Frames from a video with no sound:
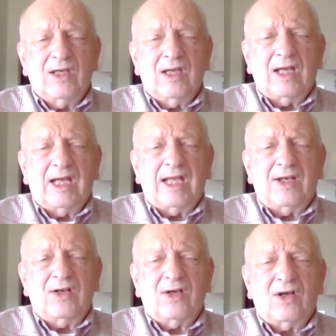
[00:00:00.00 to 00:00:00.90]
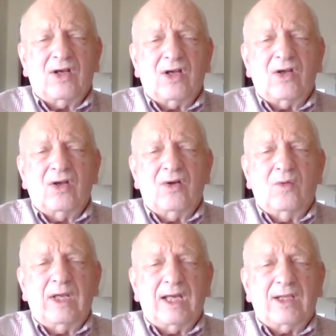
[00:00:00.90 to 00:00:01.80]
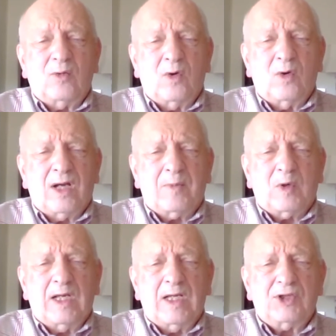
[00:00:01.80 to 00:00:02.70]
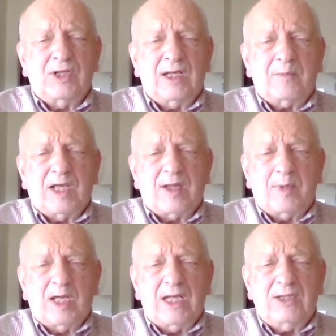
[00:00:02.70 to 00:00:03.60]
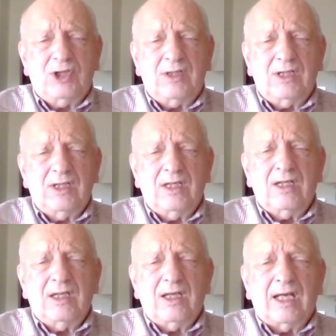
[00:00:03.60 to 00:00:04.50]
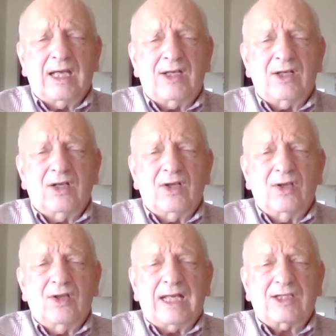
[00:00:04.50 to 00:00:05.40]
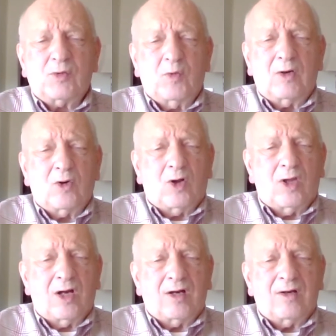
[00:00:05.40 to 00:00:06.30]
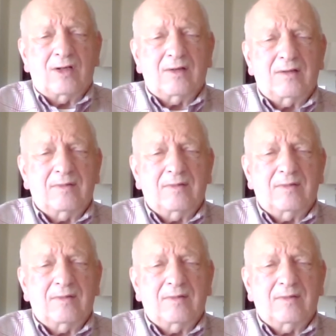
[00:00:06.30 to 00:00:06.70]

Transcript: And we had the one operation at Bethpage, and that's where all our